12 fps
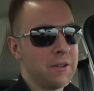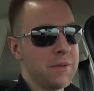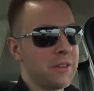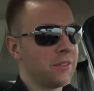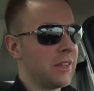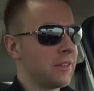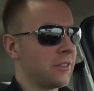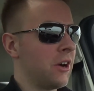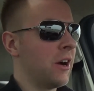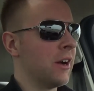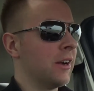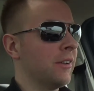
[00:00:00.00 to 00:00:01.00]
miss this
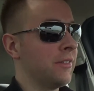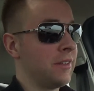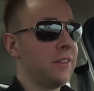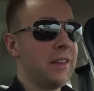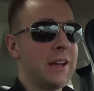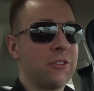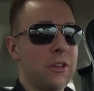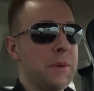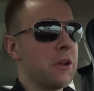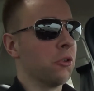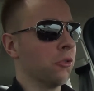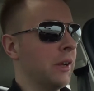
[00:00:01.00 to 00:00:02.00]
car. This has actually
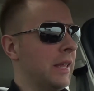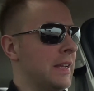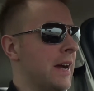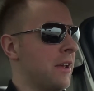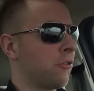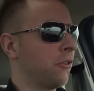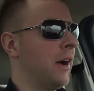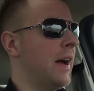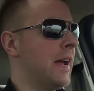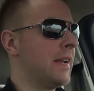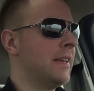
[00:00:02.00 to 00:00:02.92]
been a really nice ride.